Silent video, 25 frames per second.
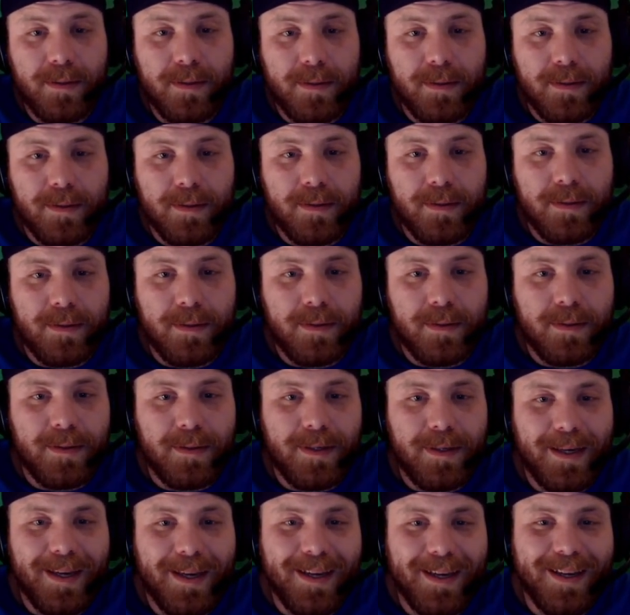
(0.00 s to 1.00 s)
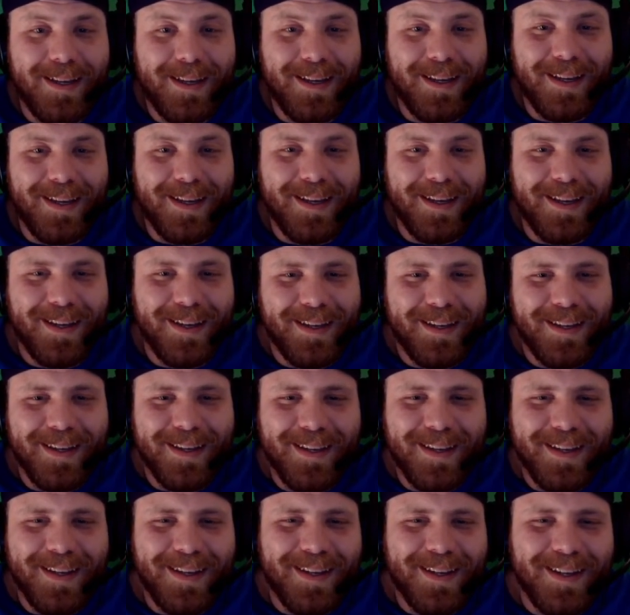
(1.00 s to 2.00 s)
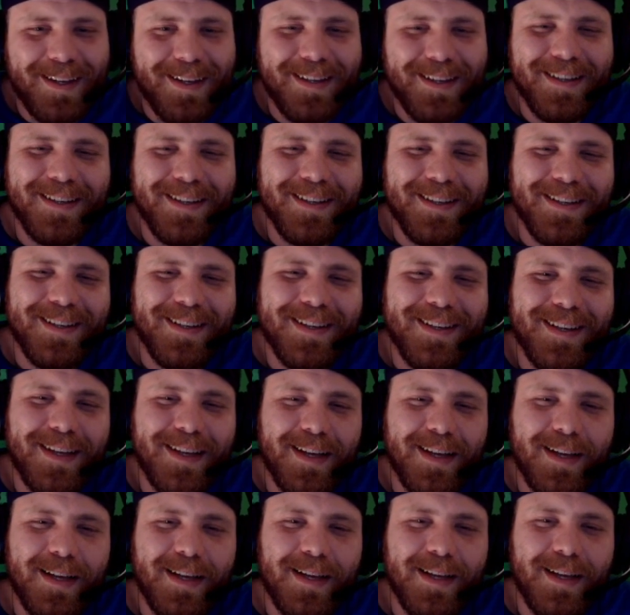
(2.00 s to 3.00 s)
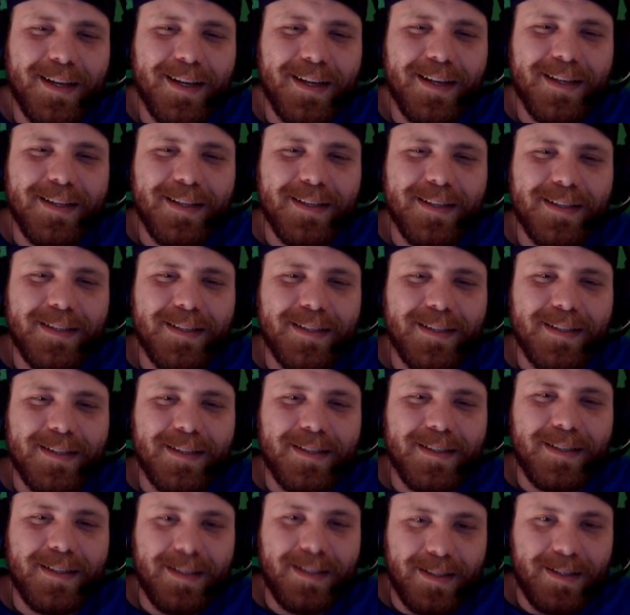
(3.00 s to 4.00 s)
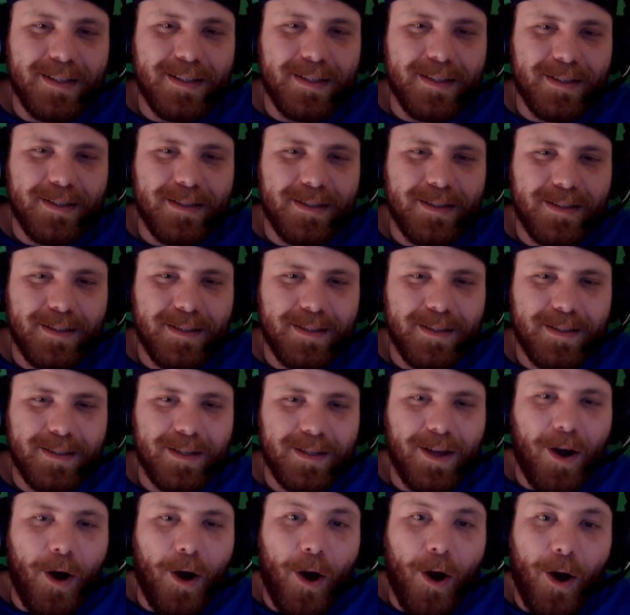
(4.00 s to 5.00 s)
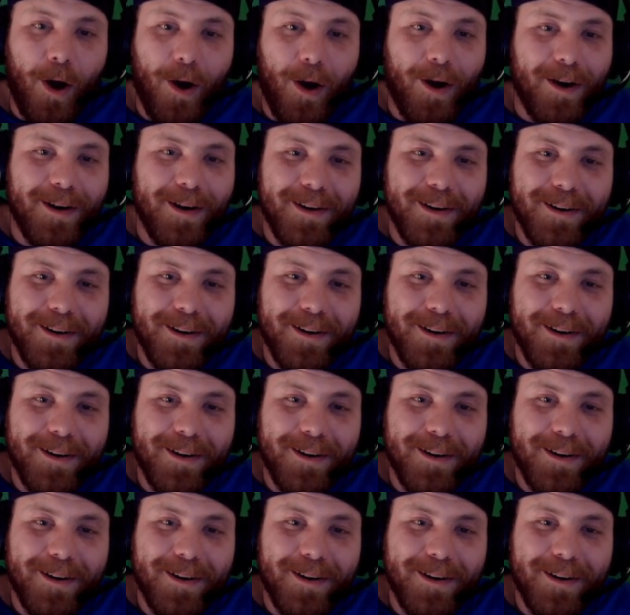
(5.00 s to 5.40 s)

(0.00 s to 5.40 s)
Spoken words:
(not speaking)